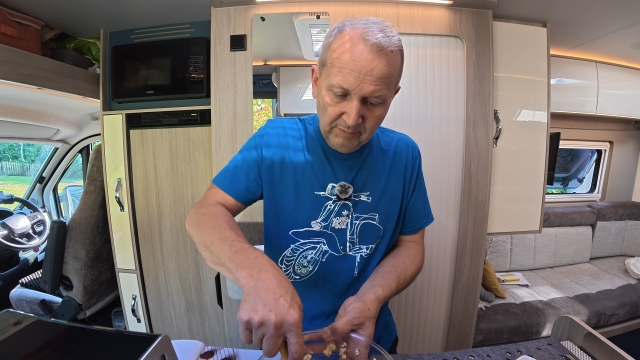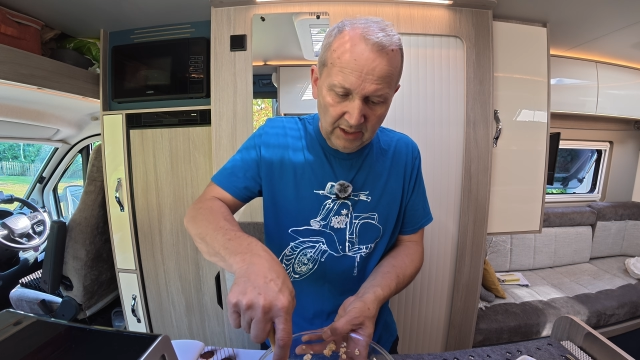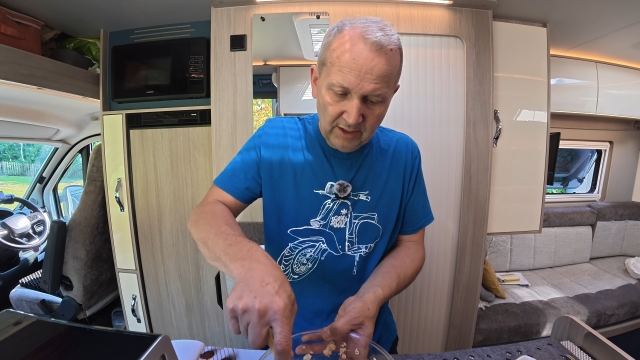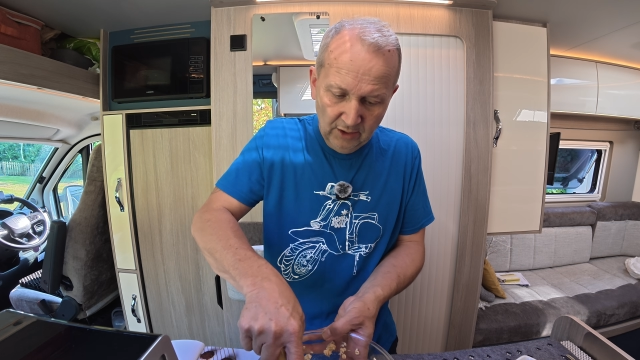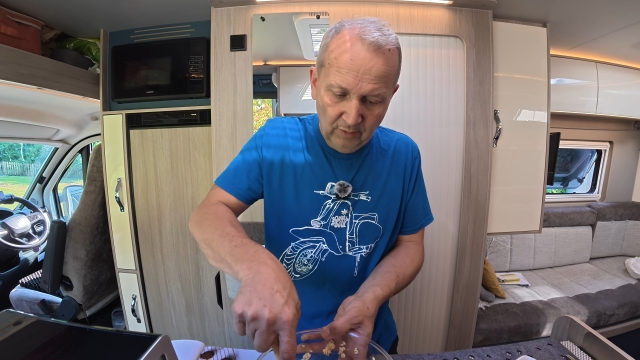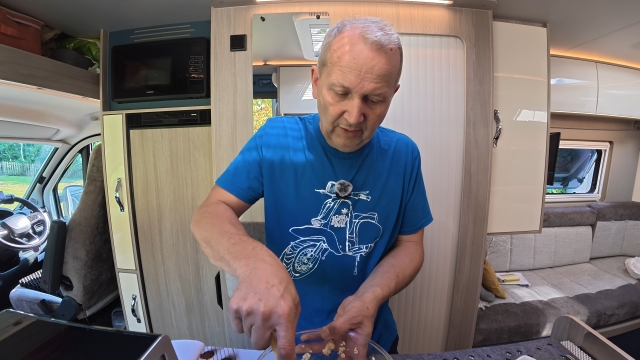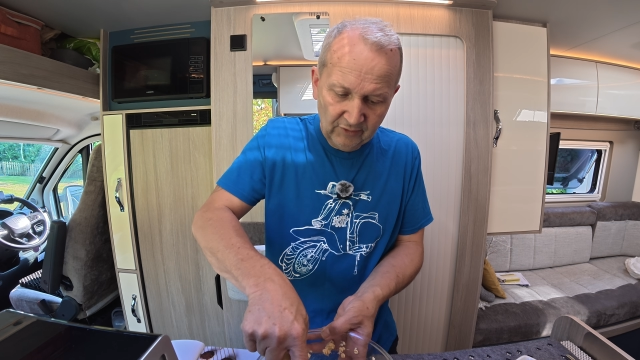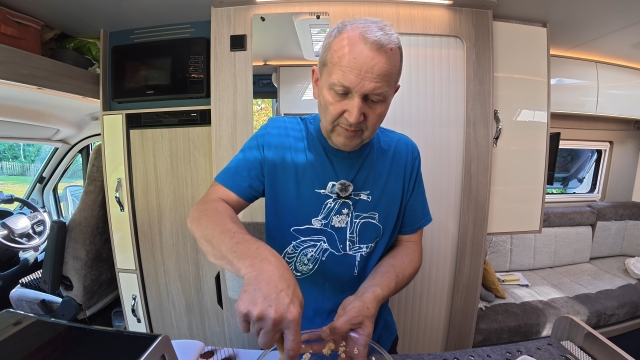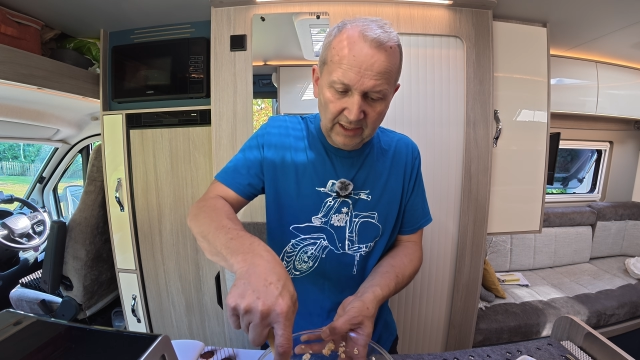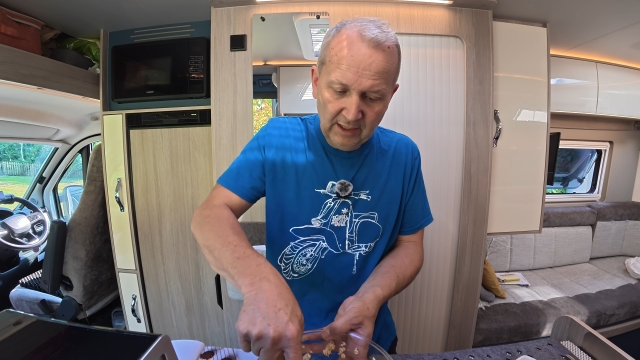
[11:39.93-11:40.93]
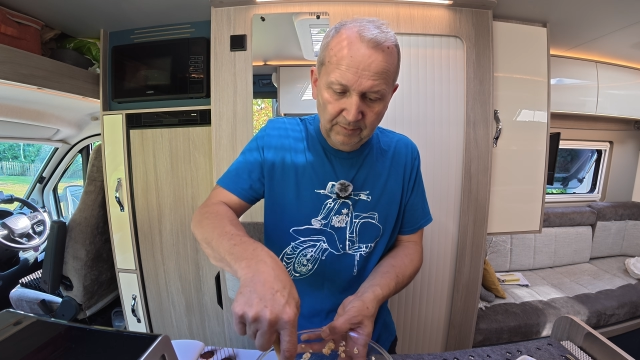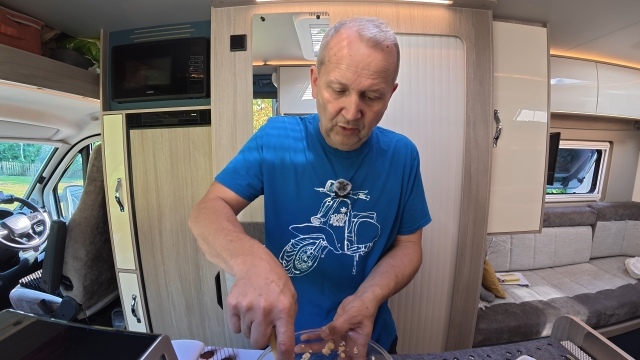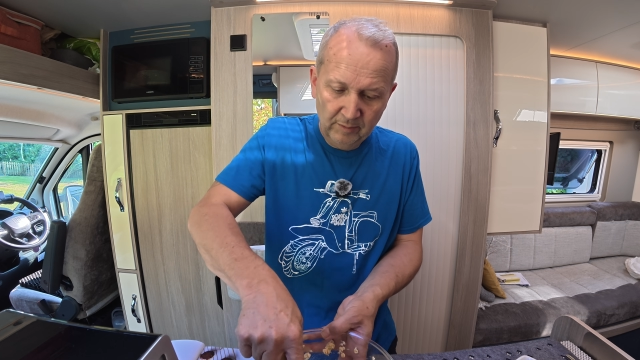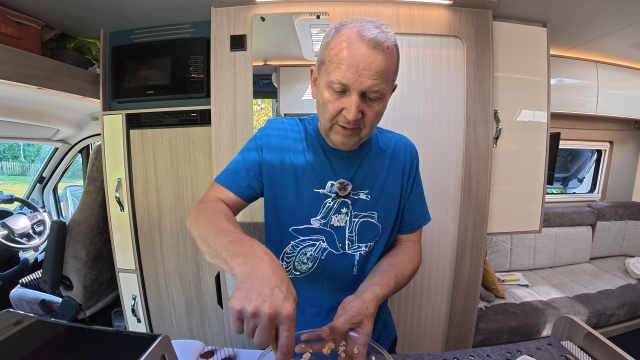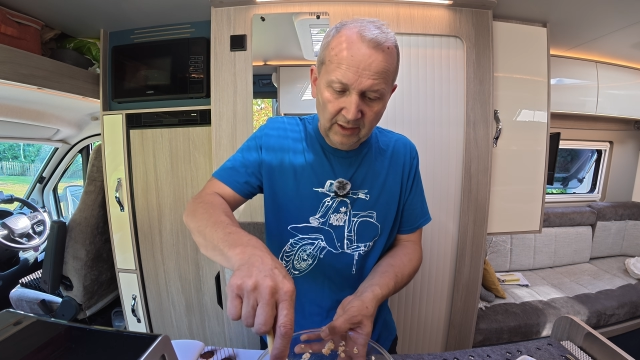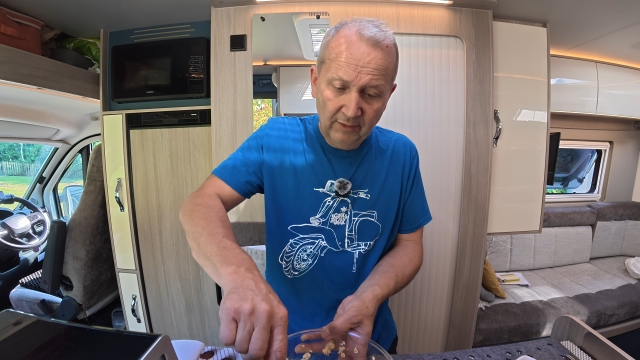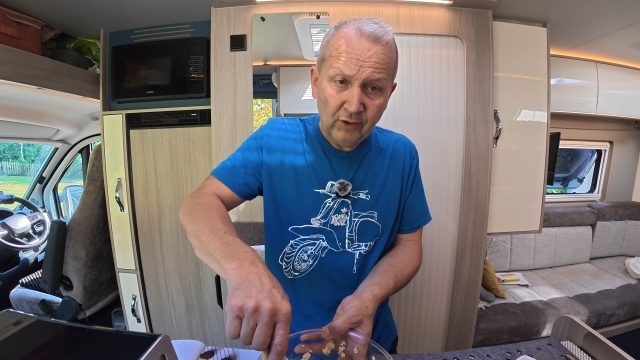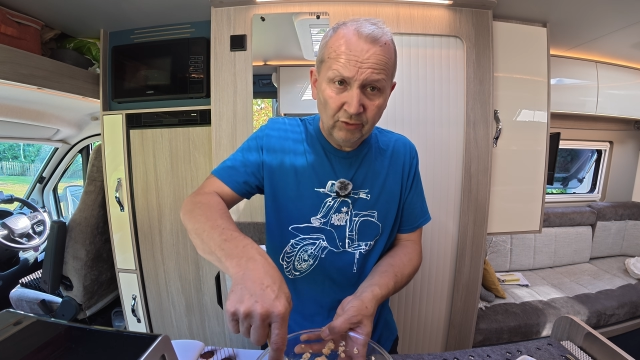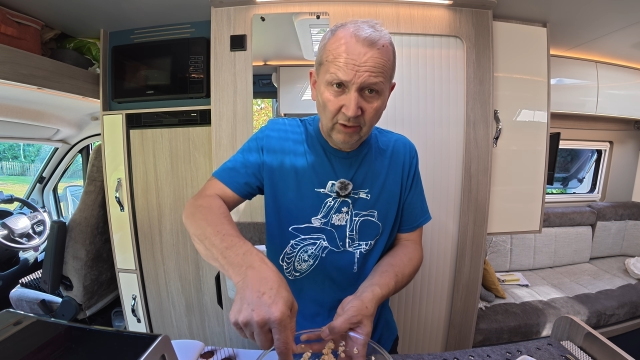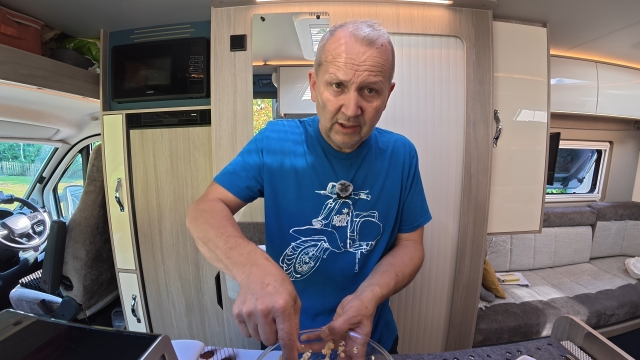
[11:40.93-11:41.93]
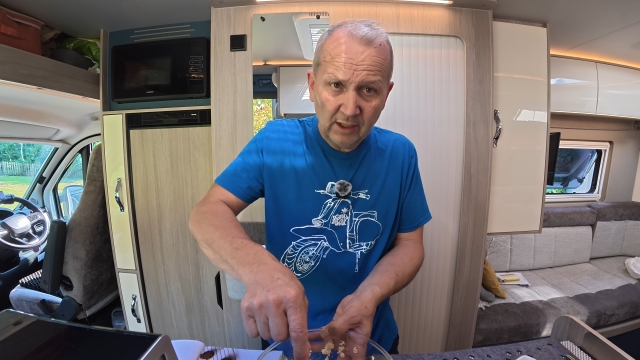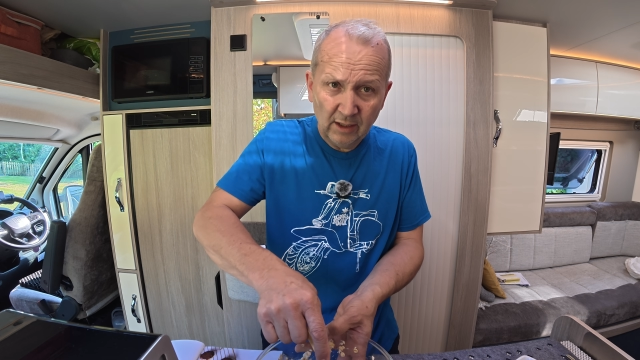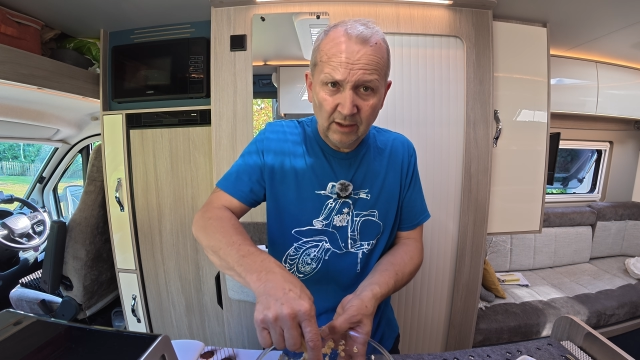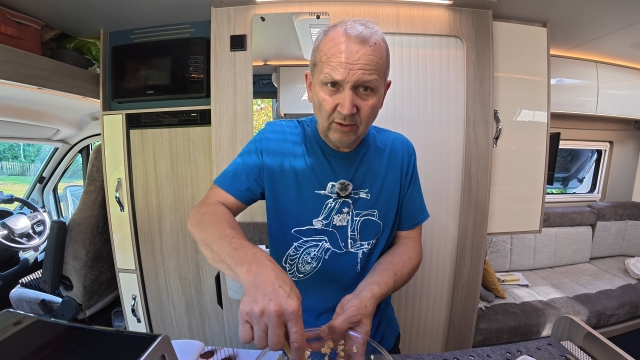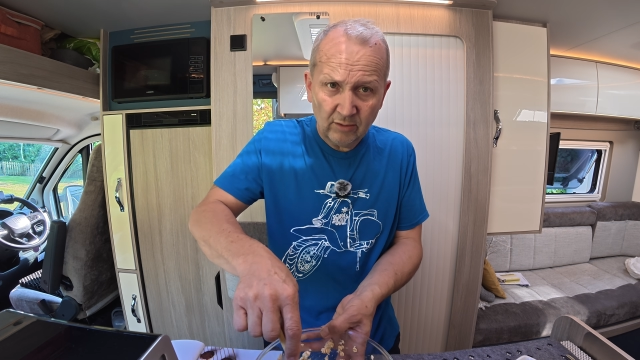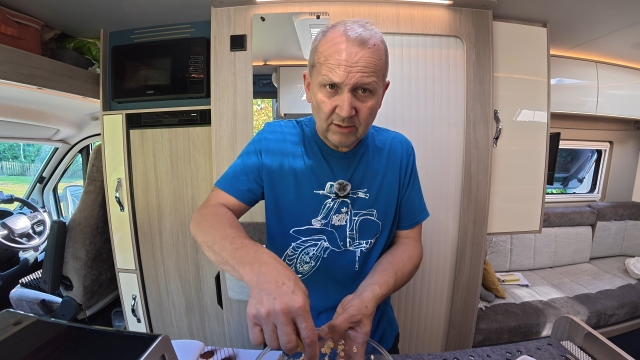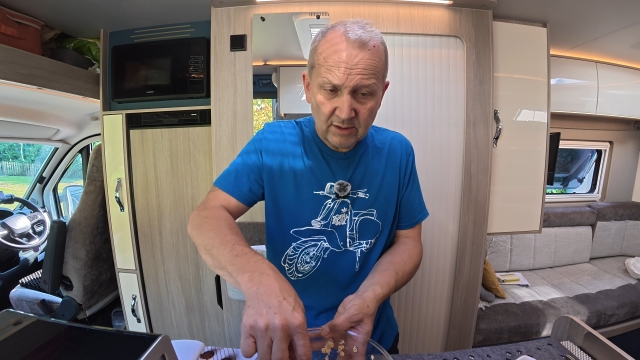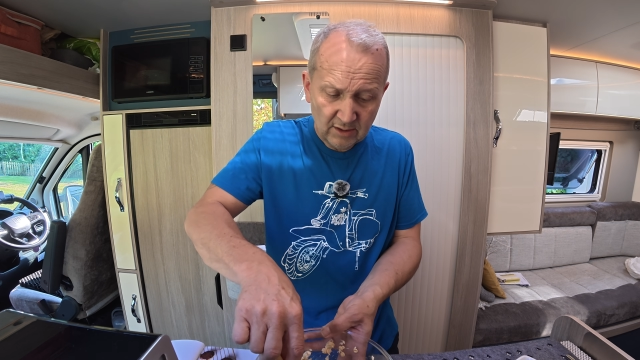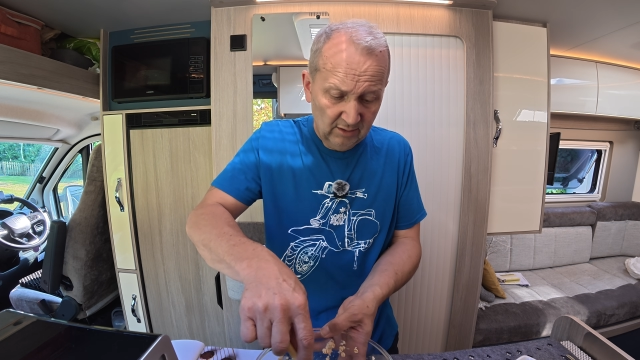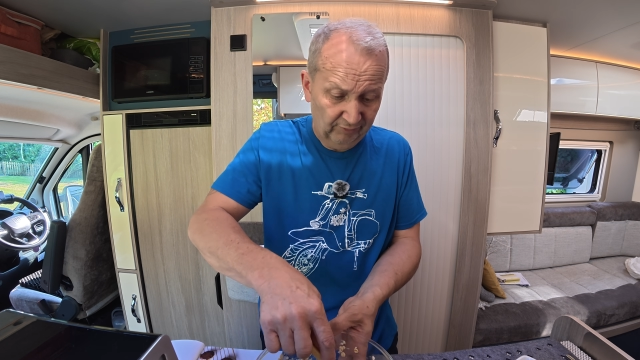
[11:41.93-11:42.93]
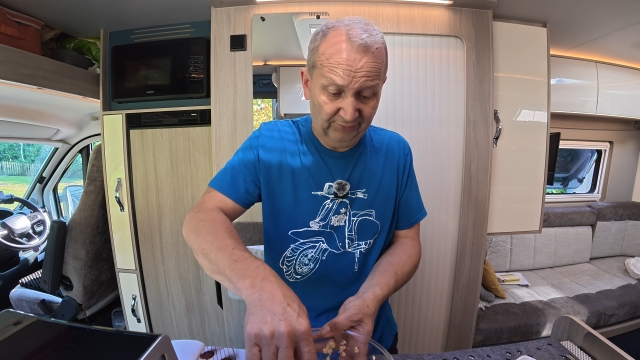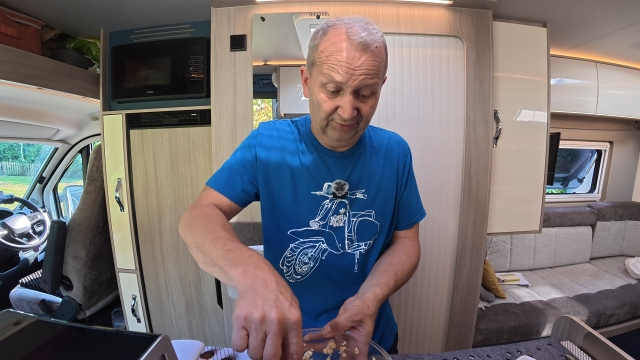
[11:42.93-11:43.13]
But you have to make the appointment. Have you tried getting in a doctor's?